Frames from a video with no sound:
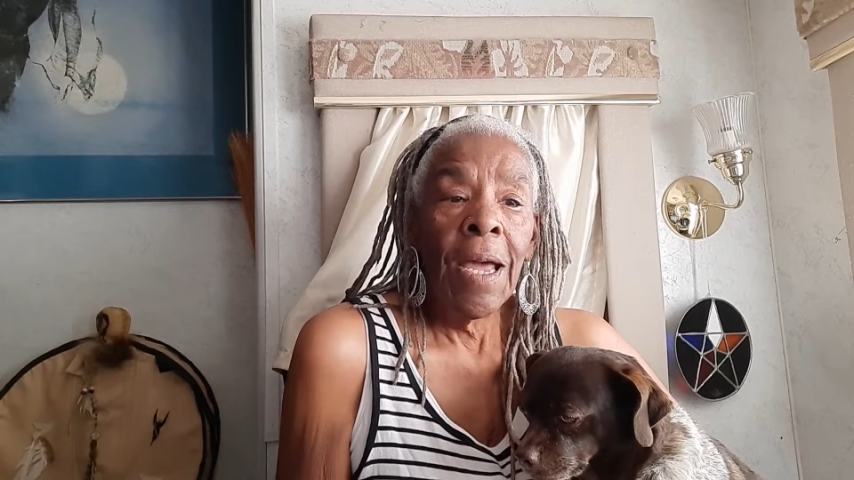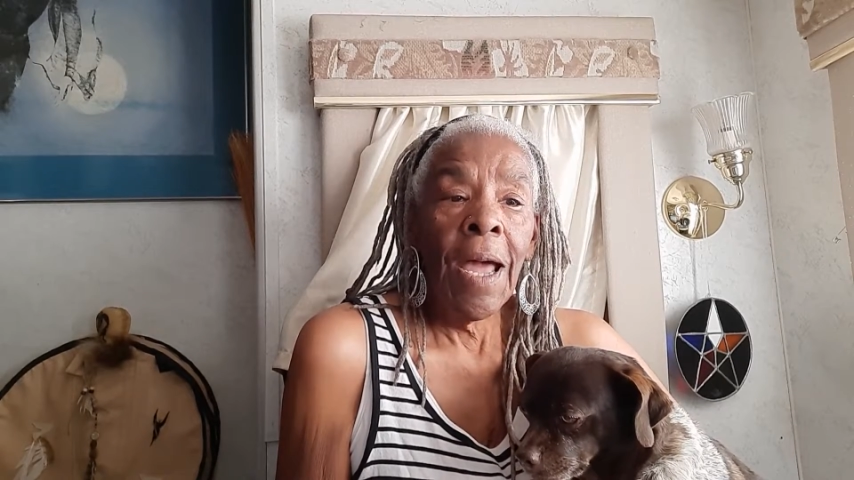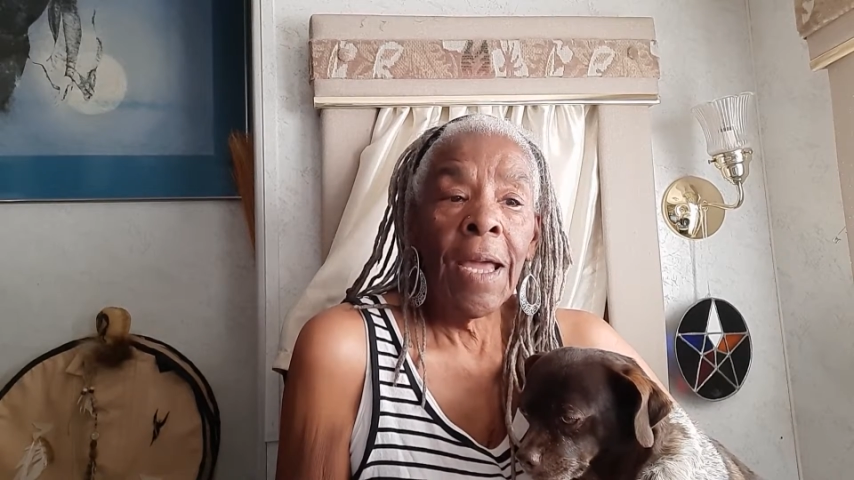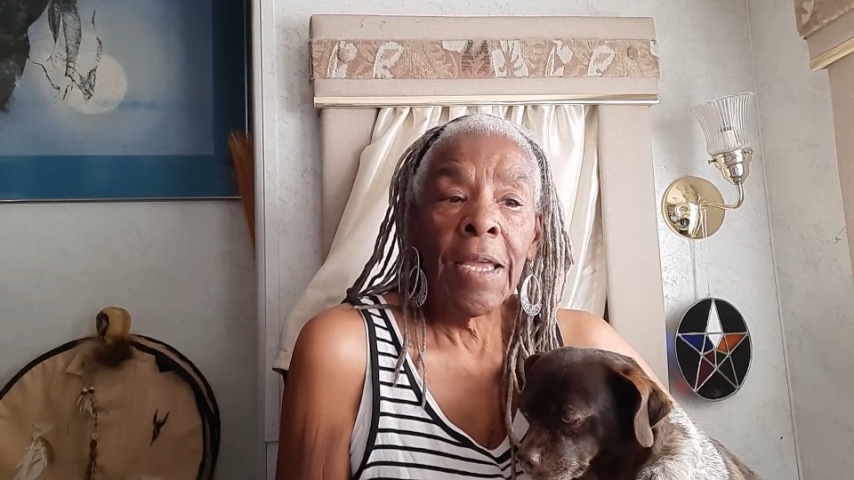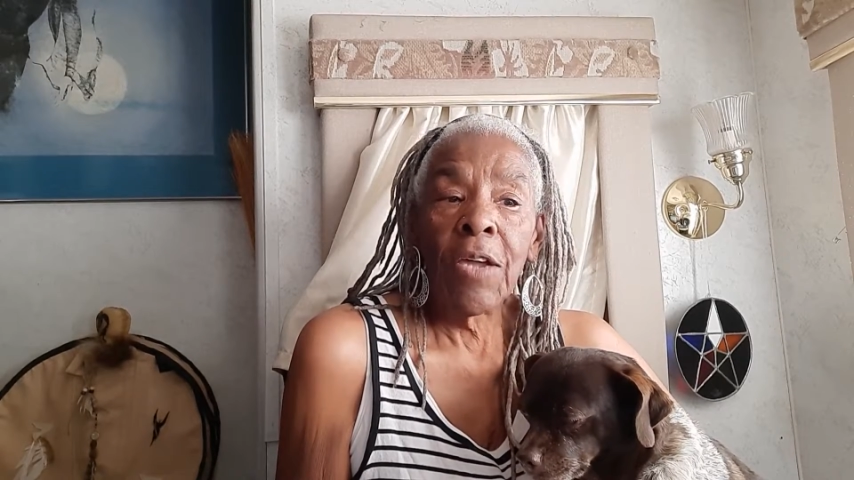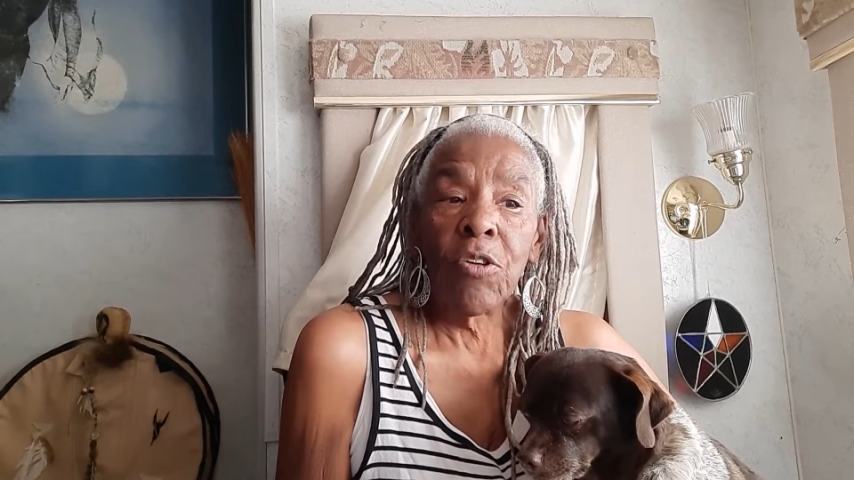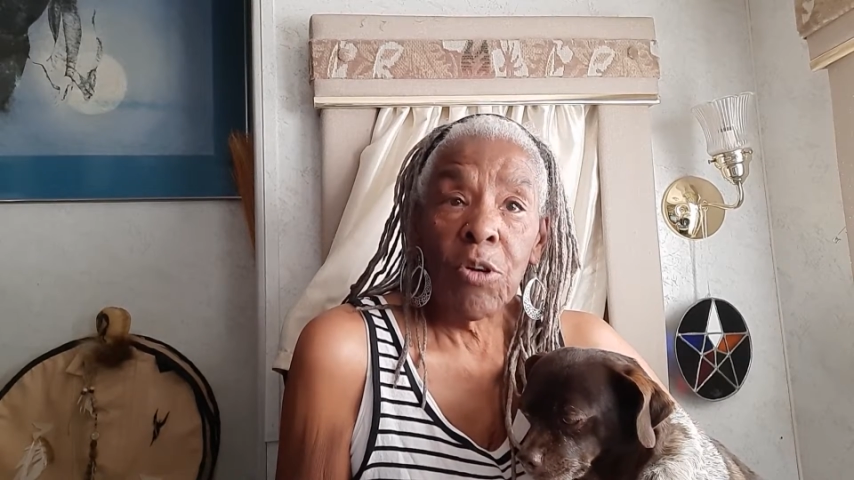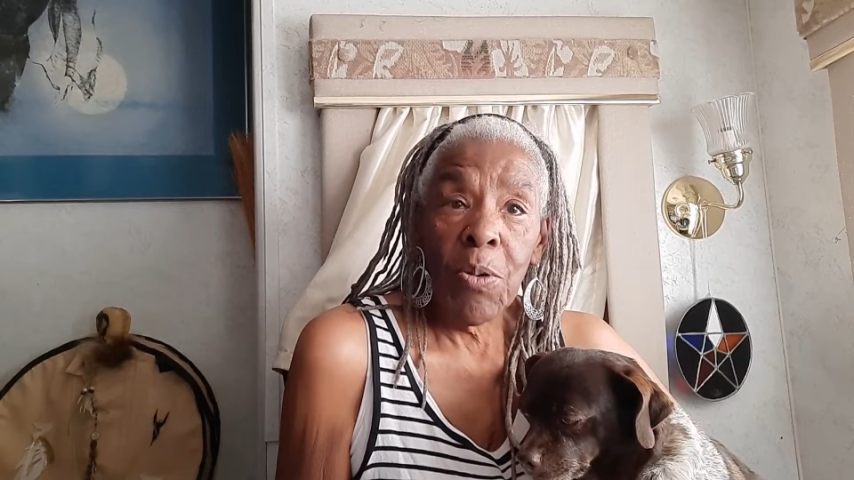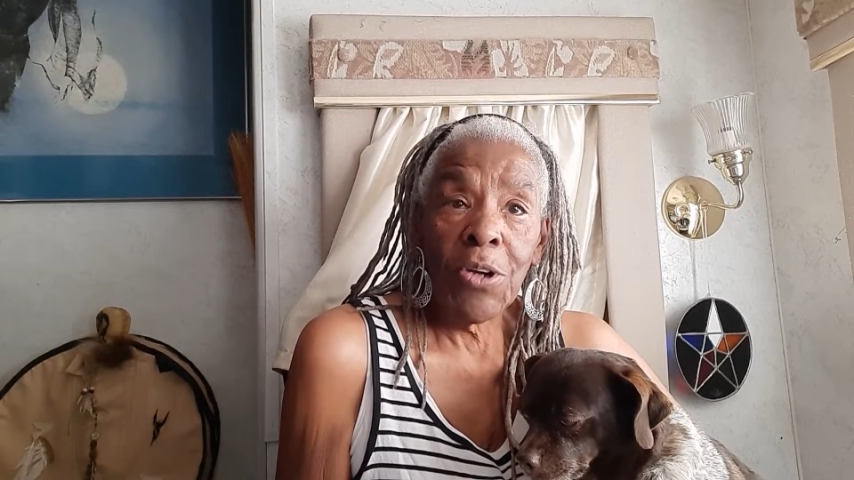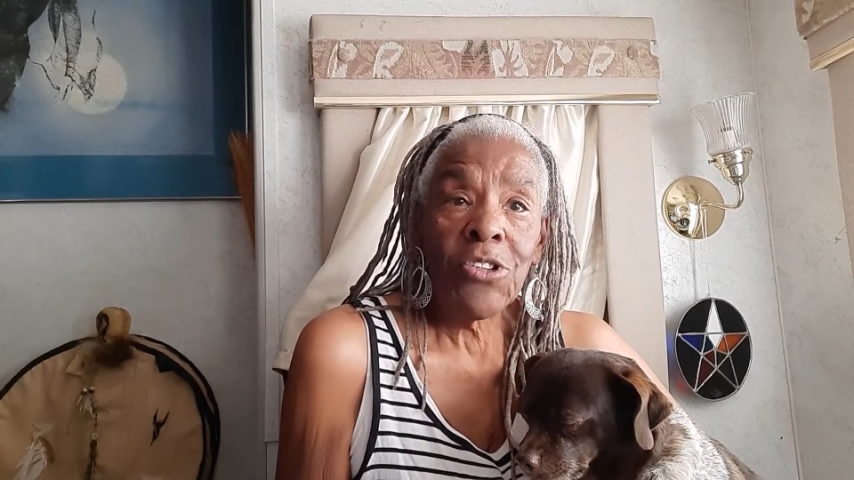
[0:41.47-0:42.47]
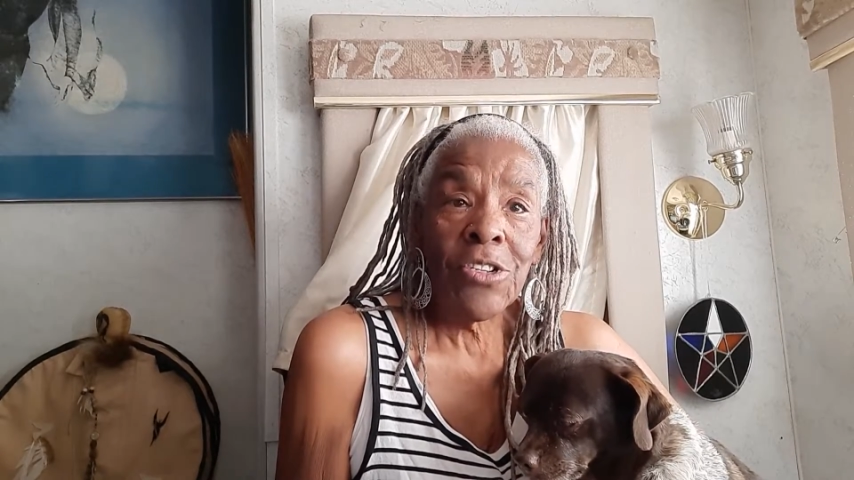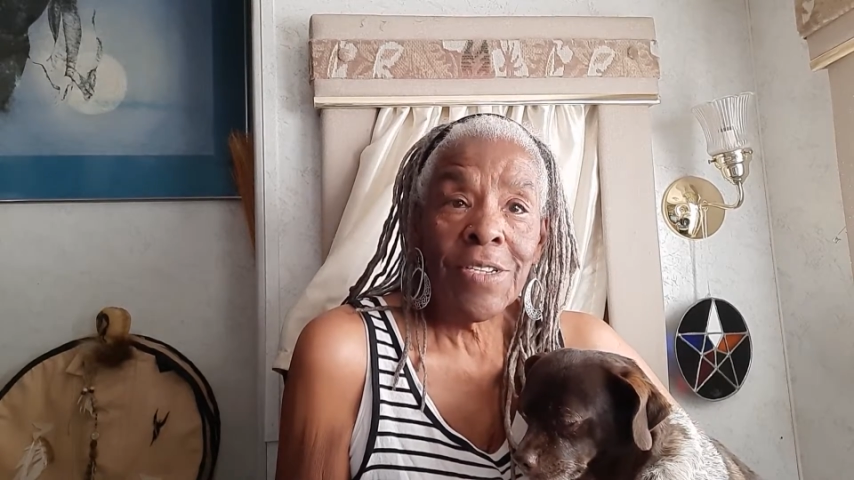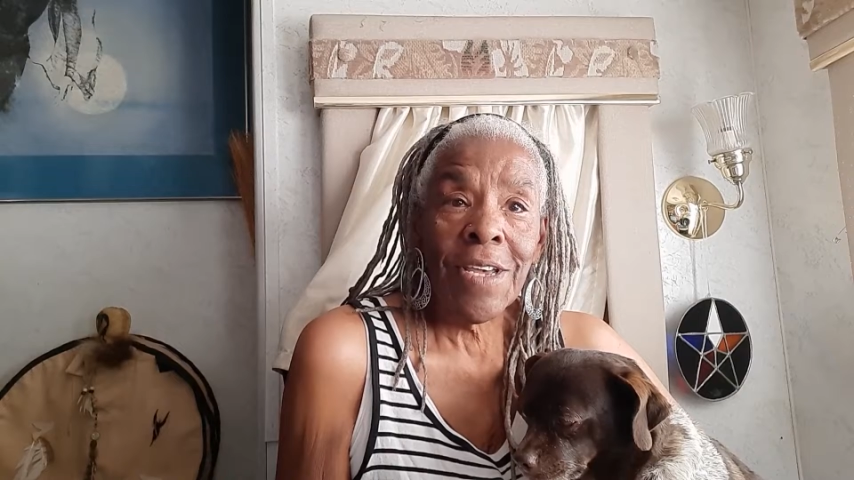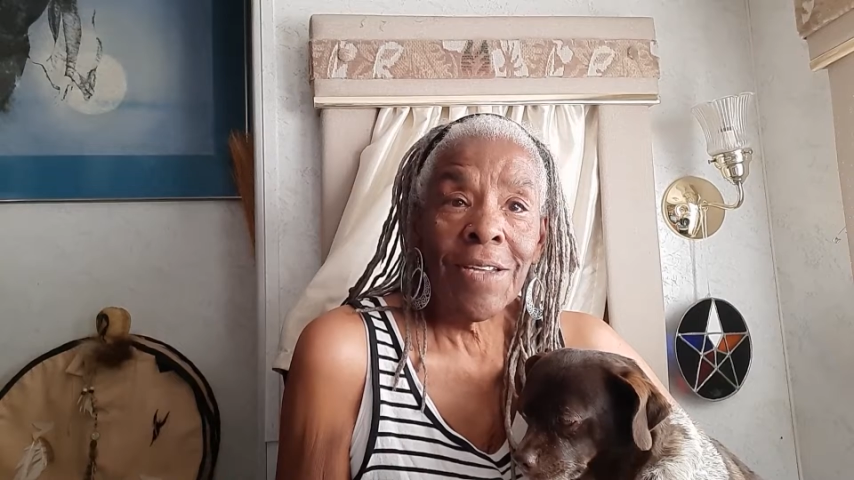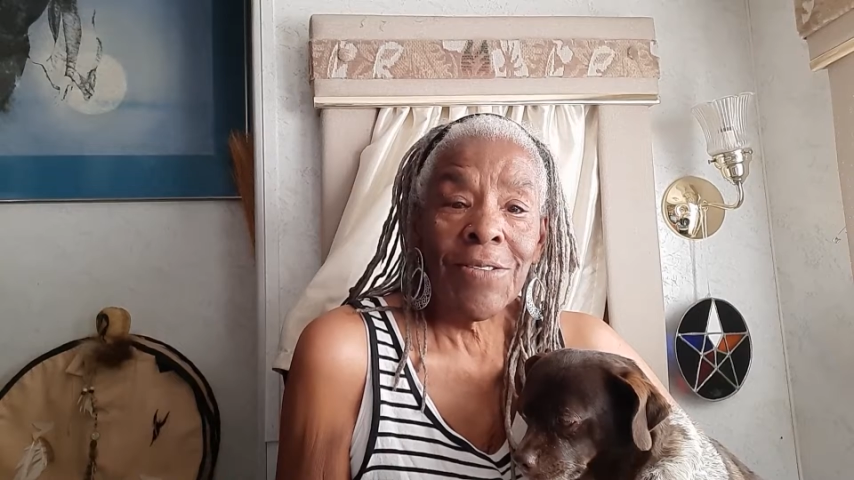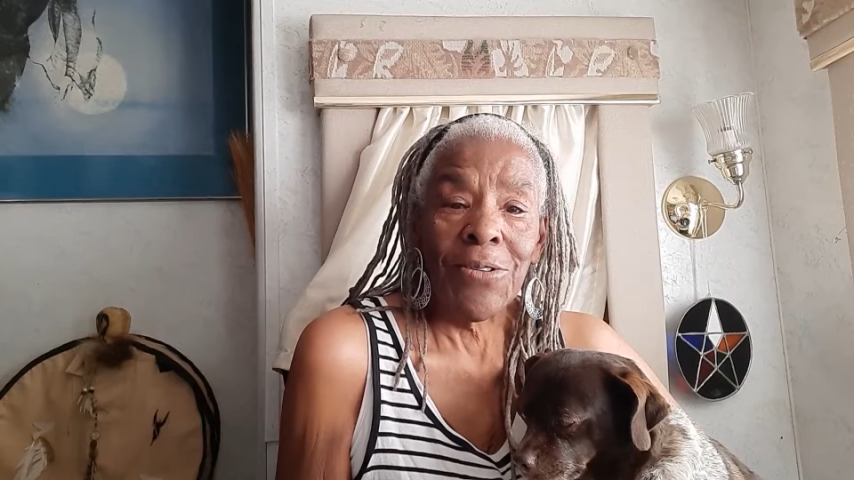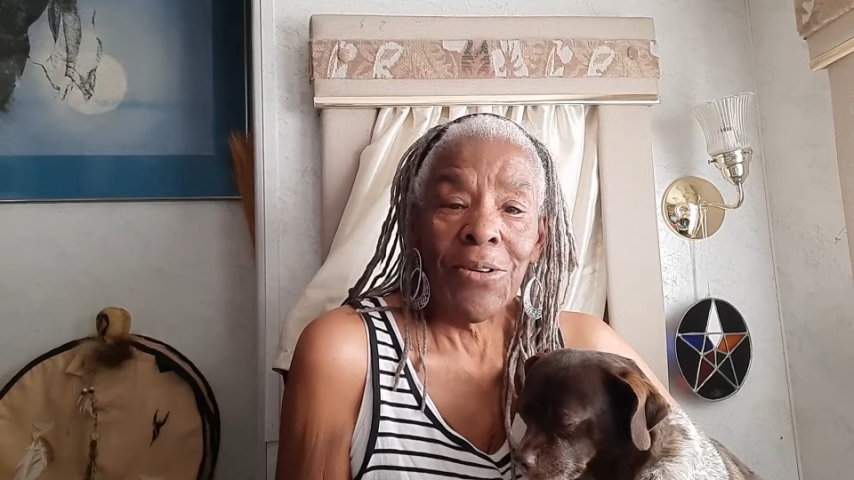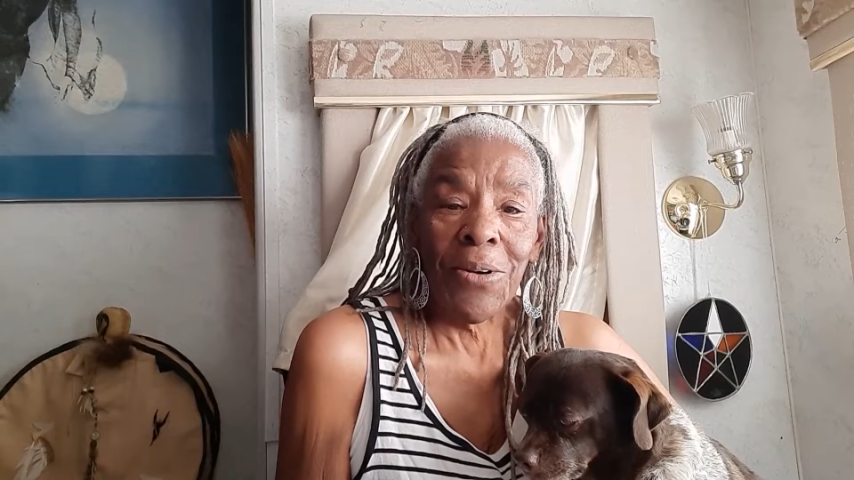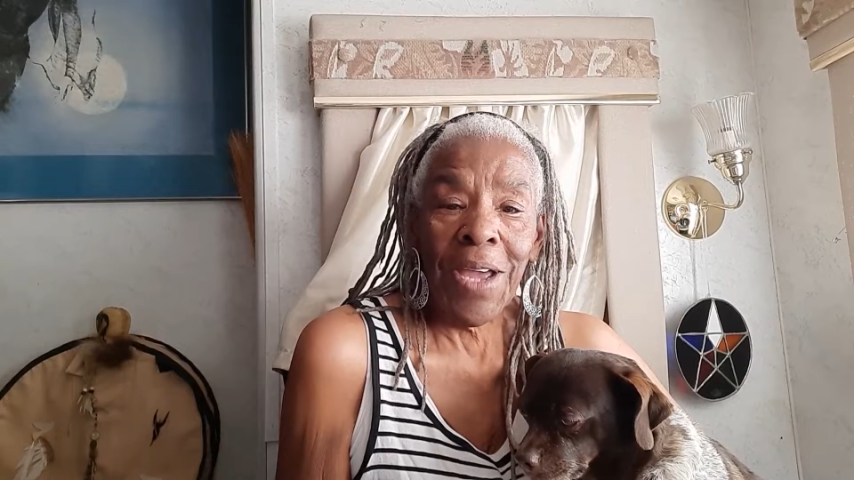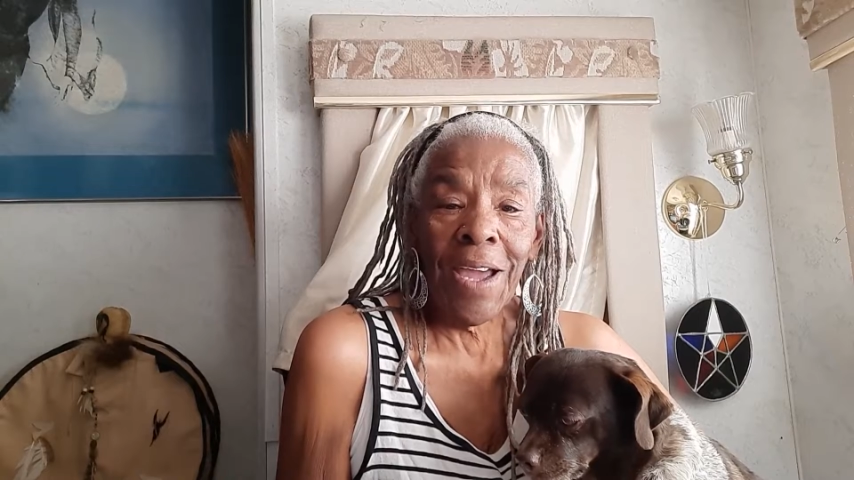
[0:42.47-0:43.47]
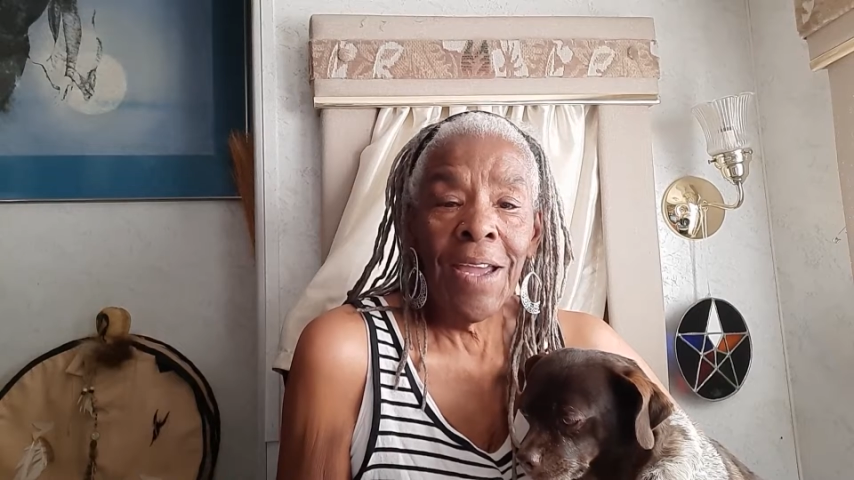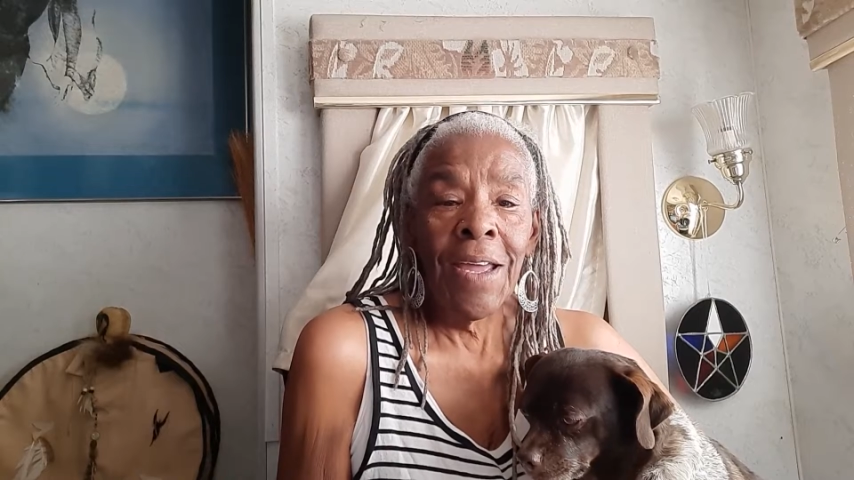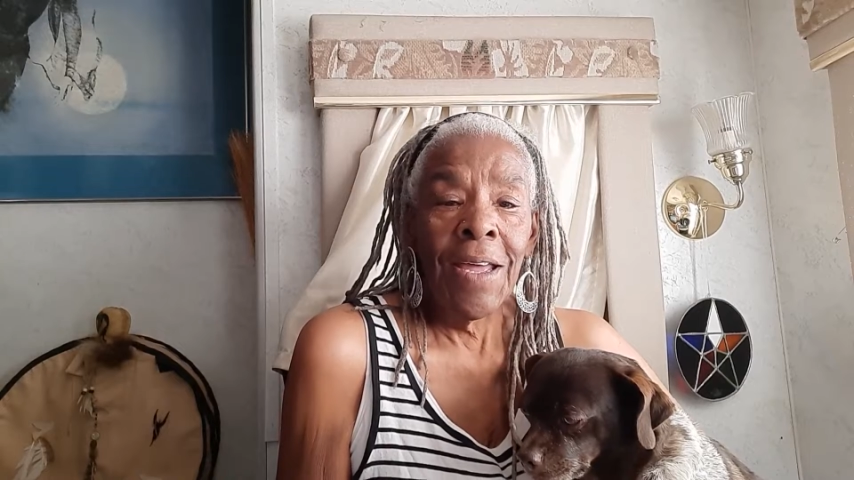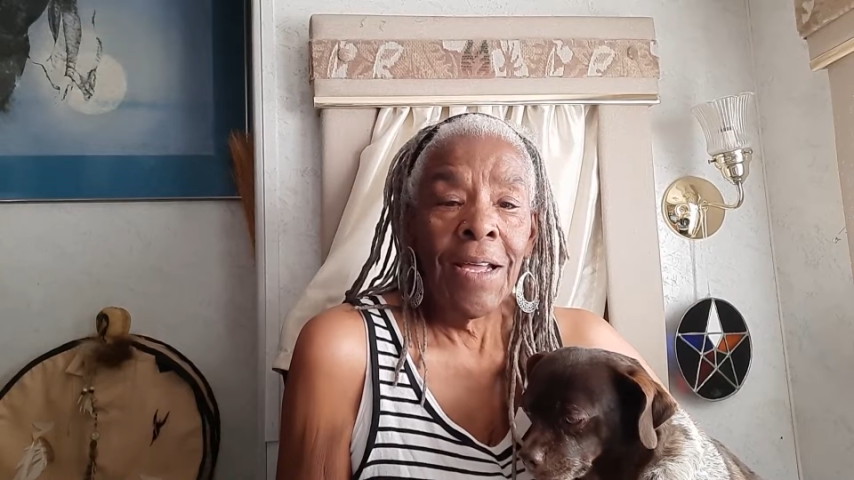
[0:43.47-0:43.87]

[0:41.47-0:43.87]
and get your questions answered, okay?